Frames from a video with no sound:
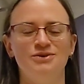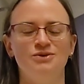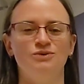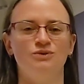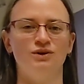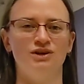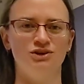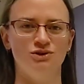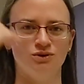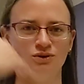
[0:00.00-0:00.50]

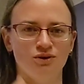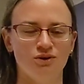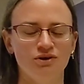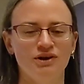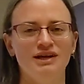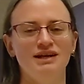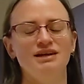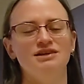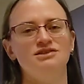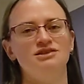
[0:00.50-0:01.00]
when you're
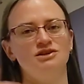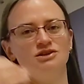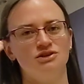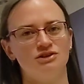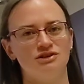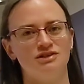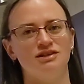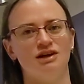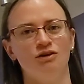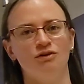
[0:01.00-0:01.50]
organizing
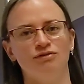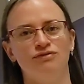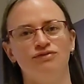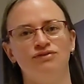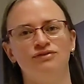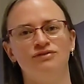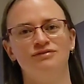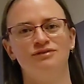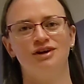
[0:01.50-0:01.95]
yourself